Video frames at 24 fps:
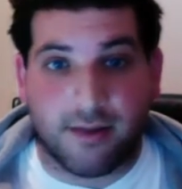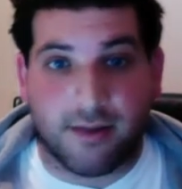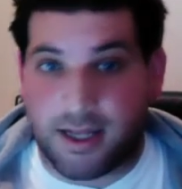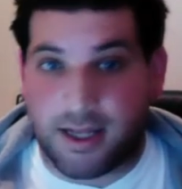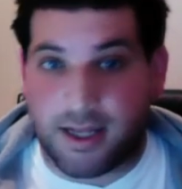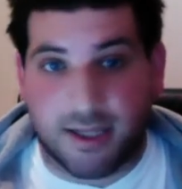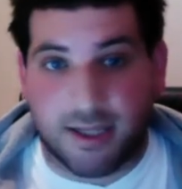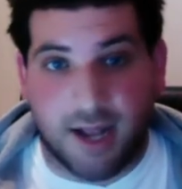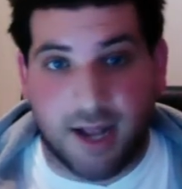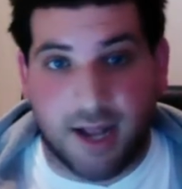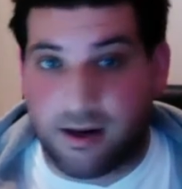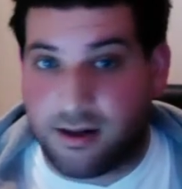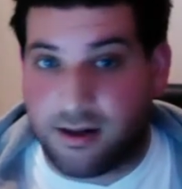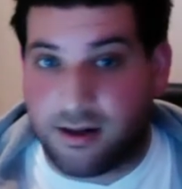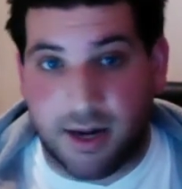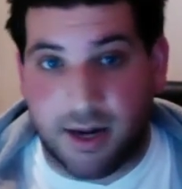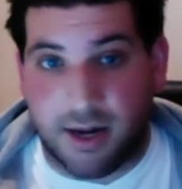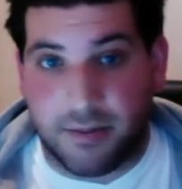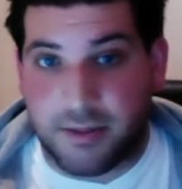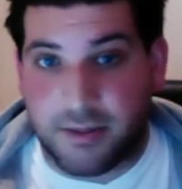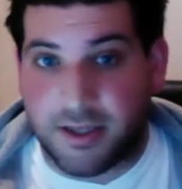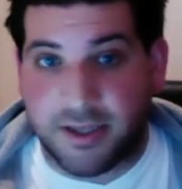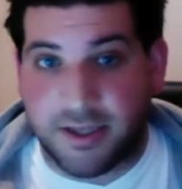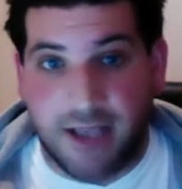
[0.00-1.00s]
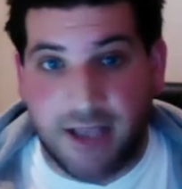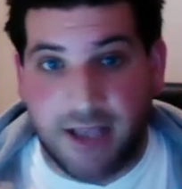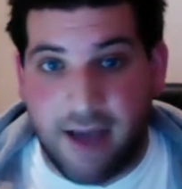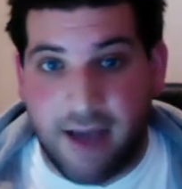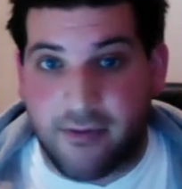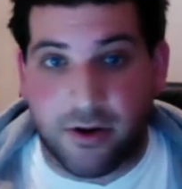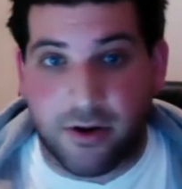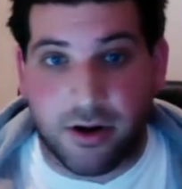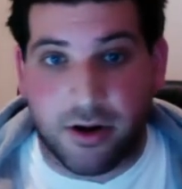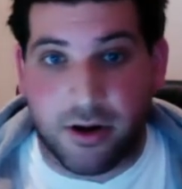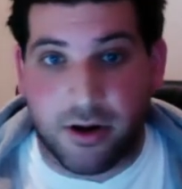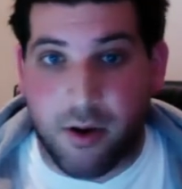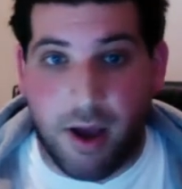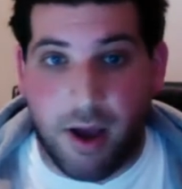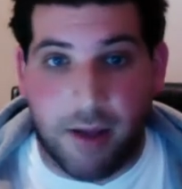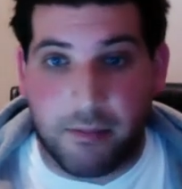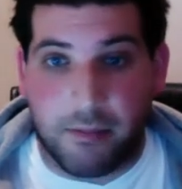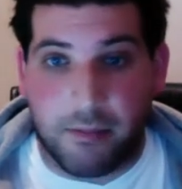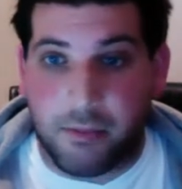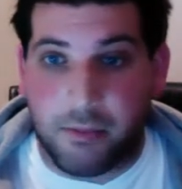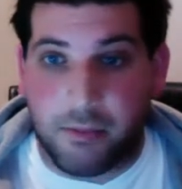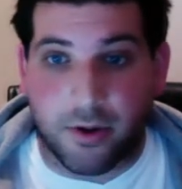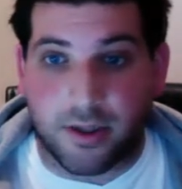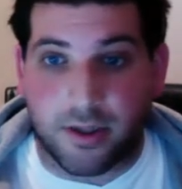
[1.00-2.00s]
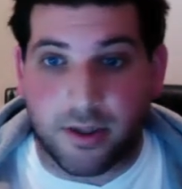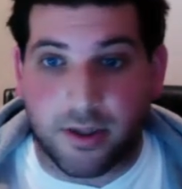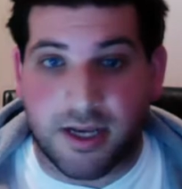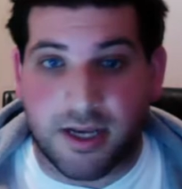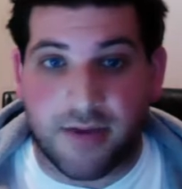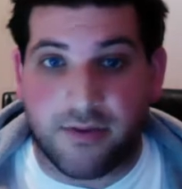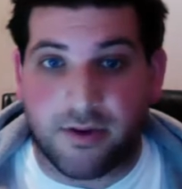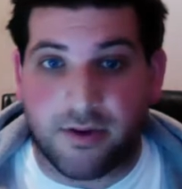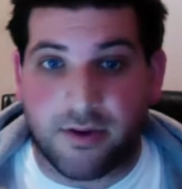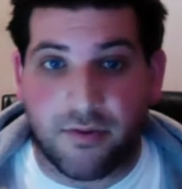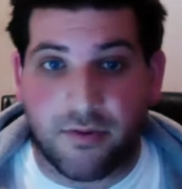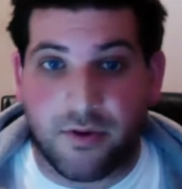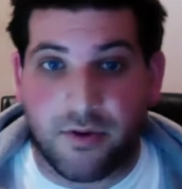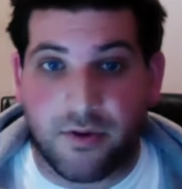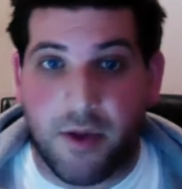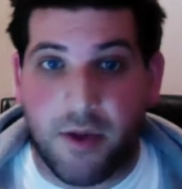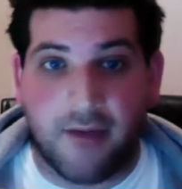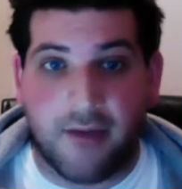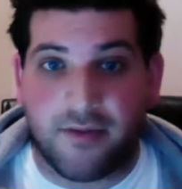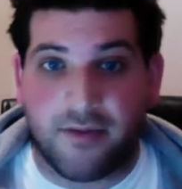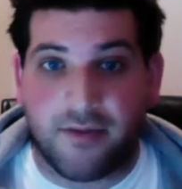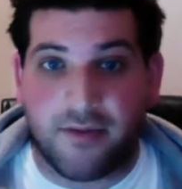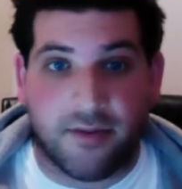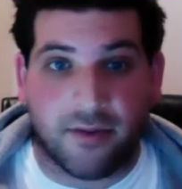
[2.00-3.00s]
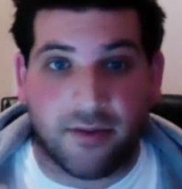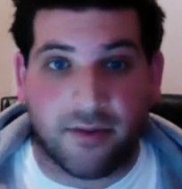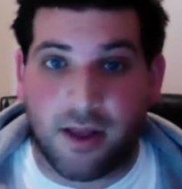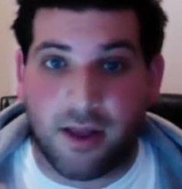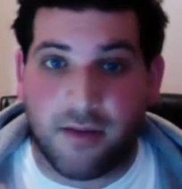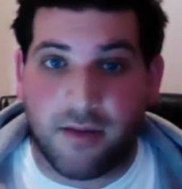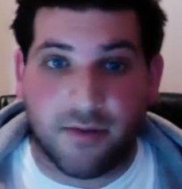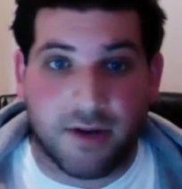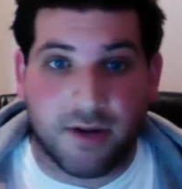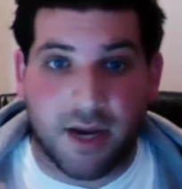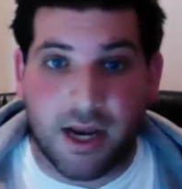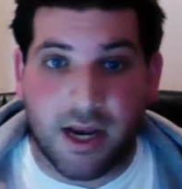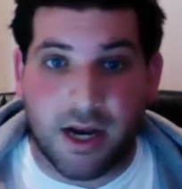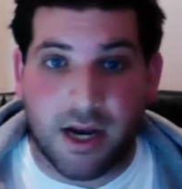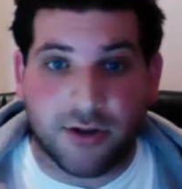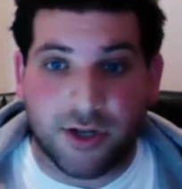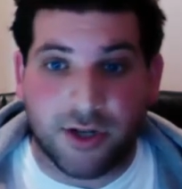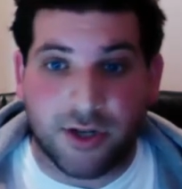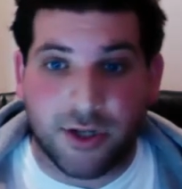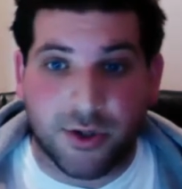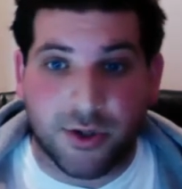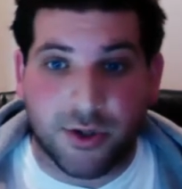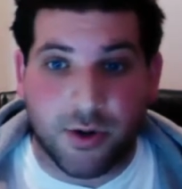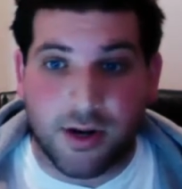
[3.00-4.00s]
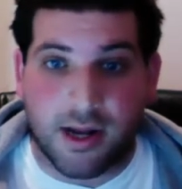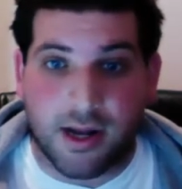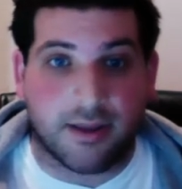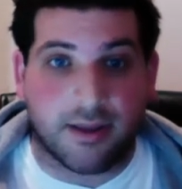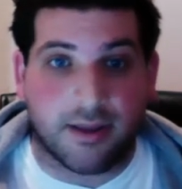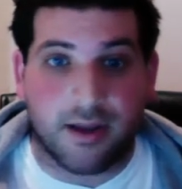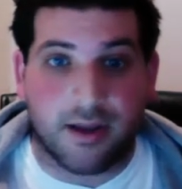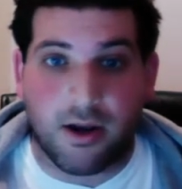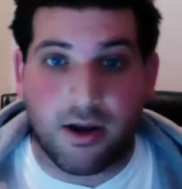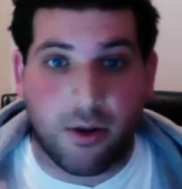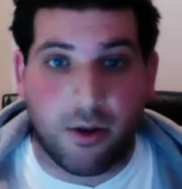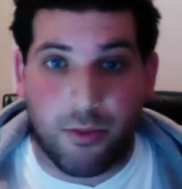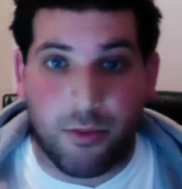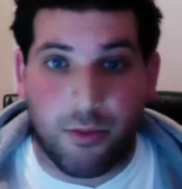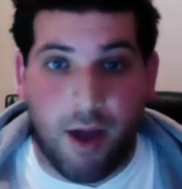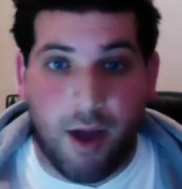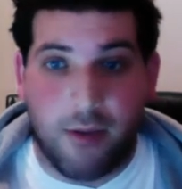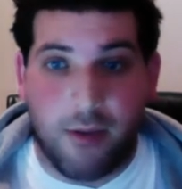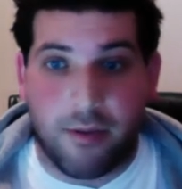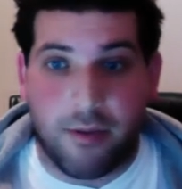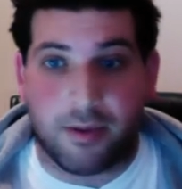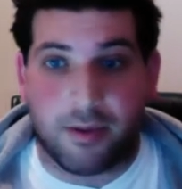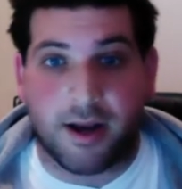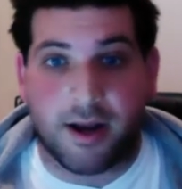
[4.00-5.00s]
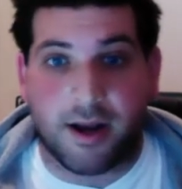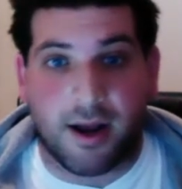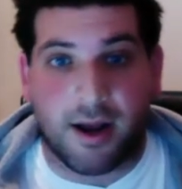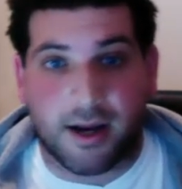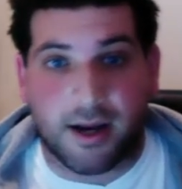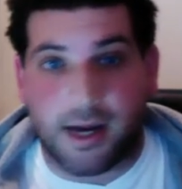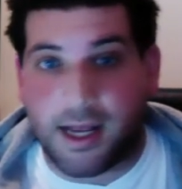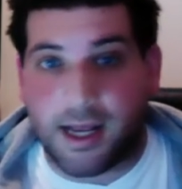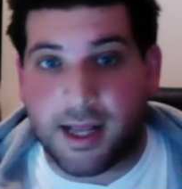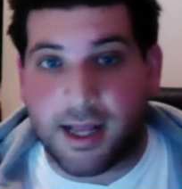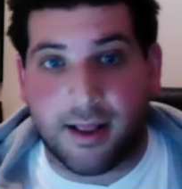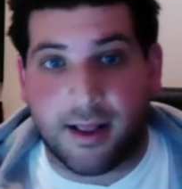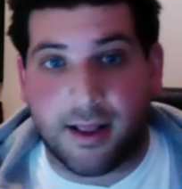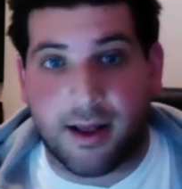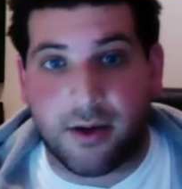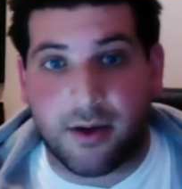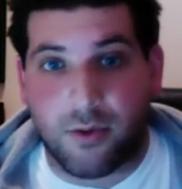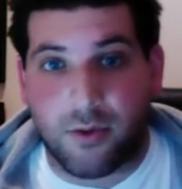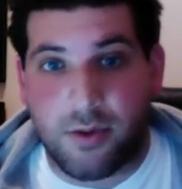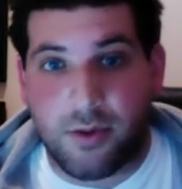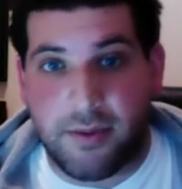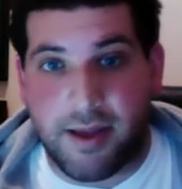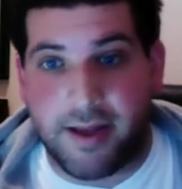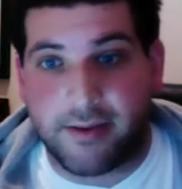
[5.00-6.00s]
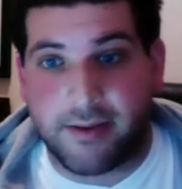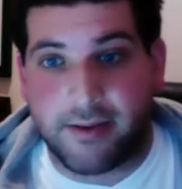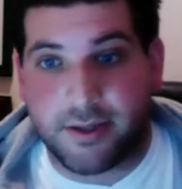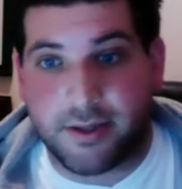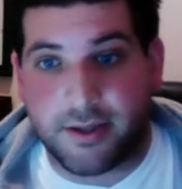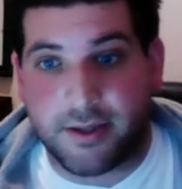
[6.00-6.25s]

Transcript: That's not a lineup that's ever going to grab boards. Even if you have Kevin Love and DeAndre Jordan out there, you're probably not going to get a lot of rebounds.